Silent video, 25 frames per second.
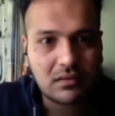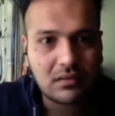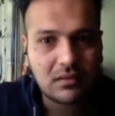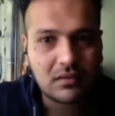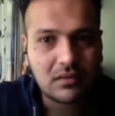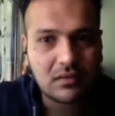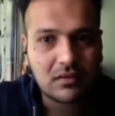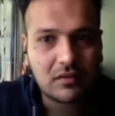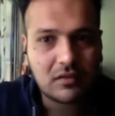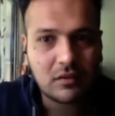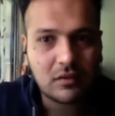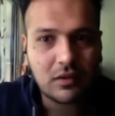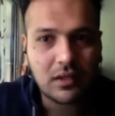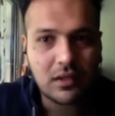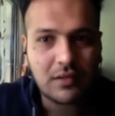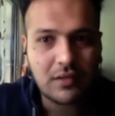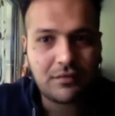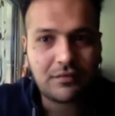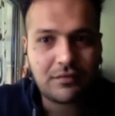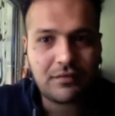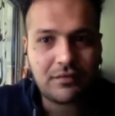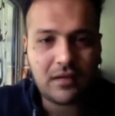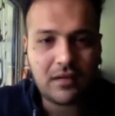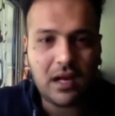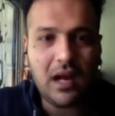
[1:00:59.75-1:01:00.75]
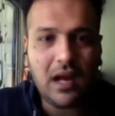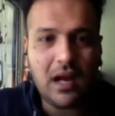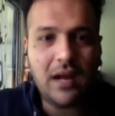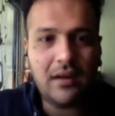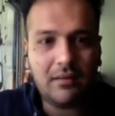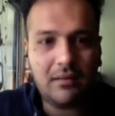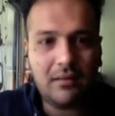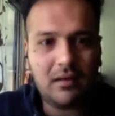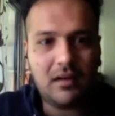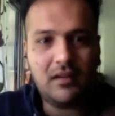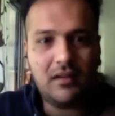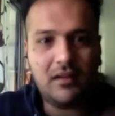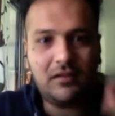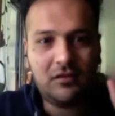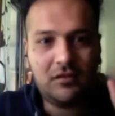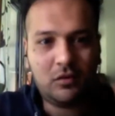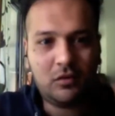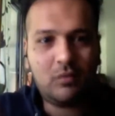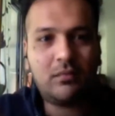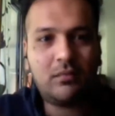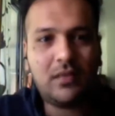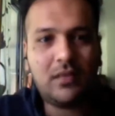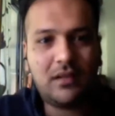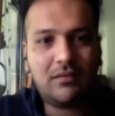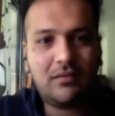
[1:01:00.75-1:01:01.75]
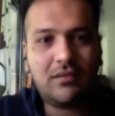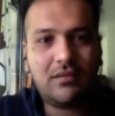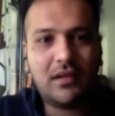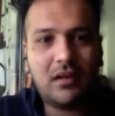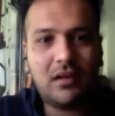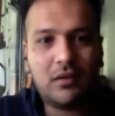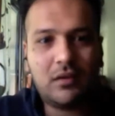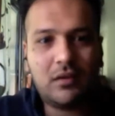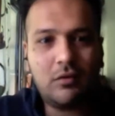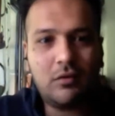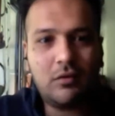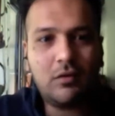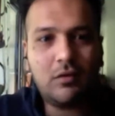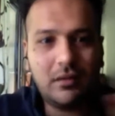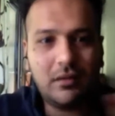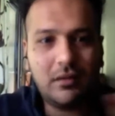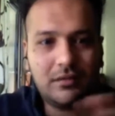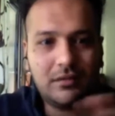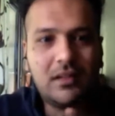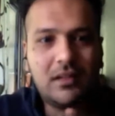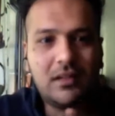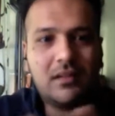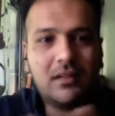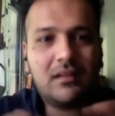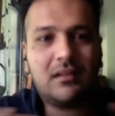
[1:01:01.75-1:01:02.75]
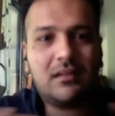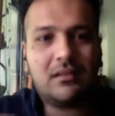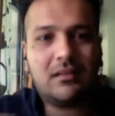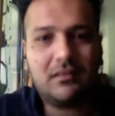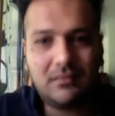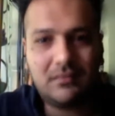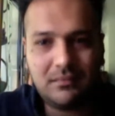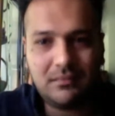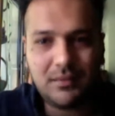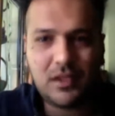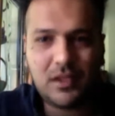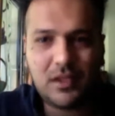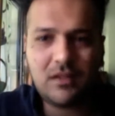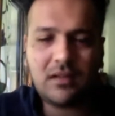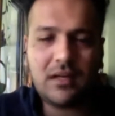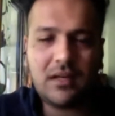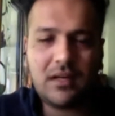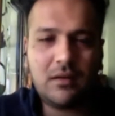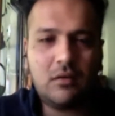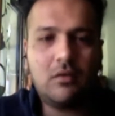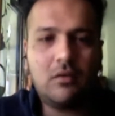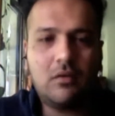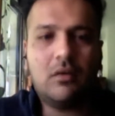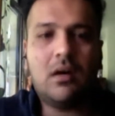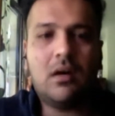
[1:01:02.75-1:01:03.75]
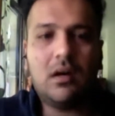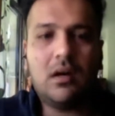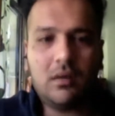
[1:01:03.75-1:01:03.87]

So if I assume that we are going to live till, because I don't know